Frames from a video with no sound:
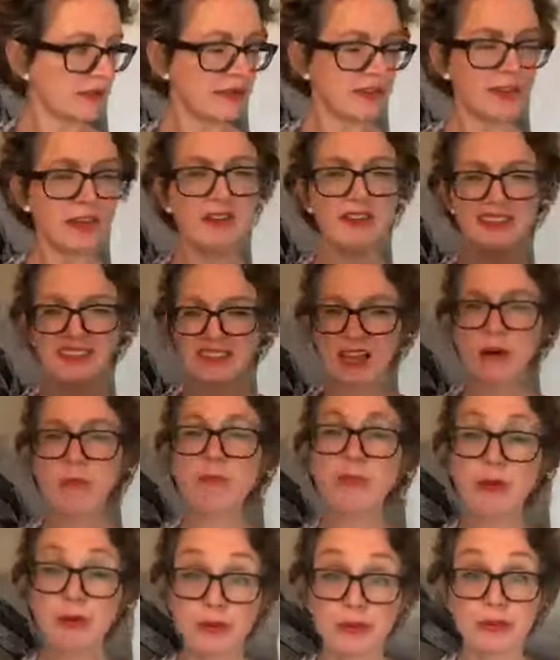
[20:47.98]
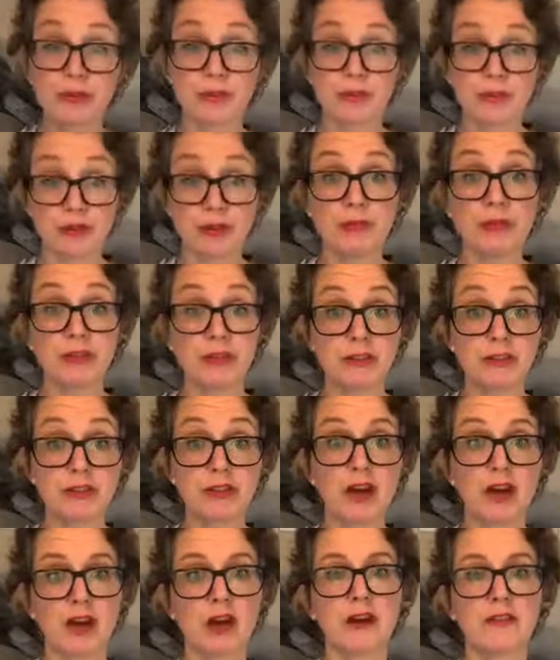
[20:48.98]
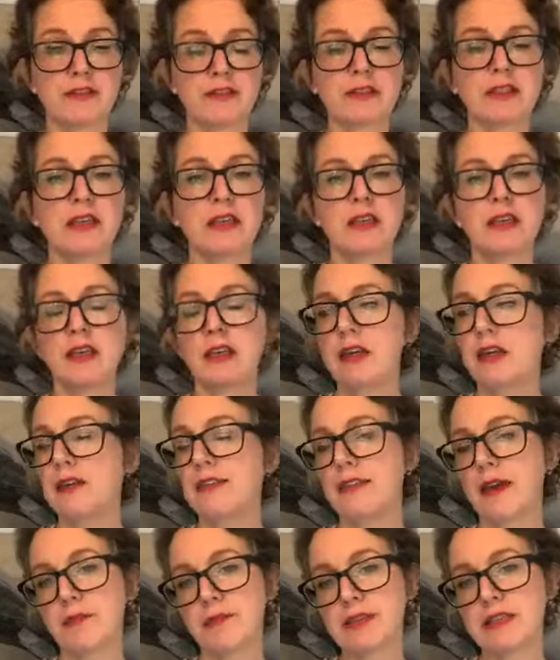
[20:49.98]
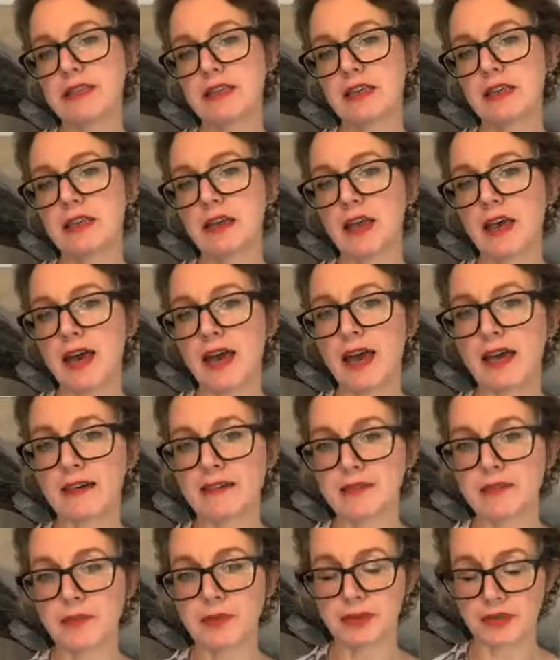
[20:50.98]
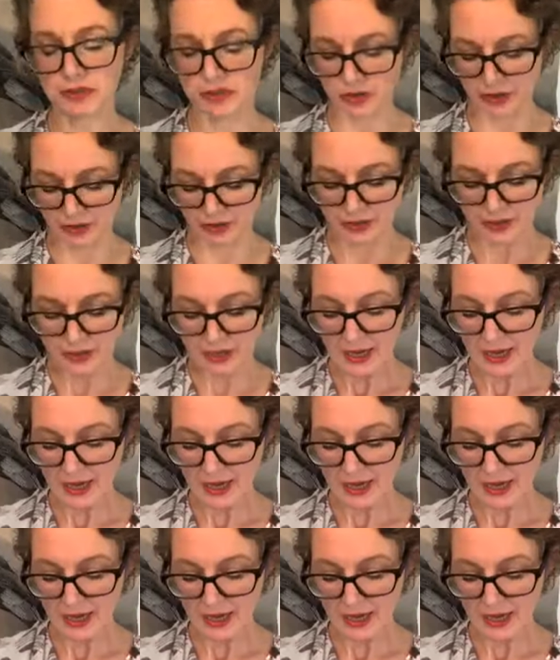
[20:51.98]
They're examples of some of the scarves in that particular exhibition.